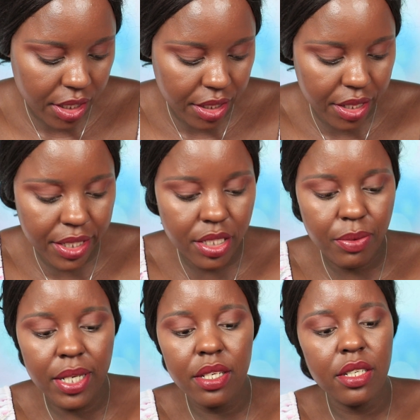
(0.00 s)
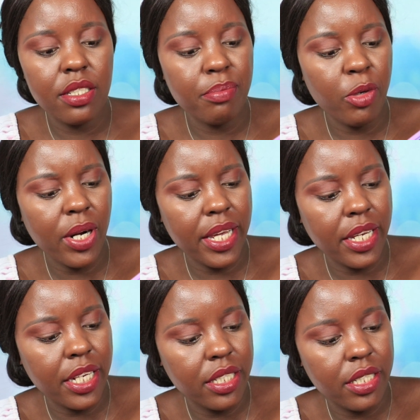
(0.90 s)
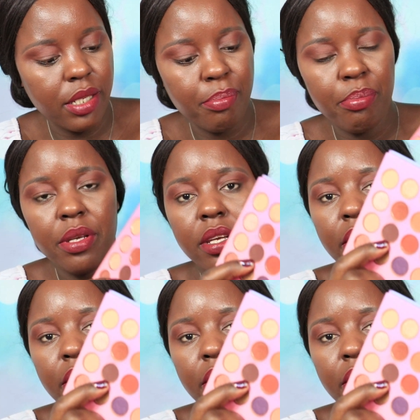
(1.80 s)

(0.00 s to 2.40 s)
this one. It's more like a deep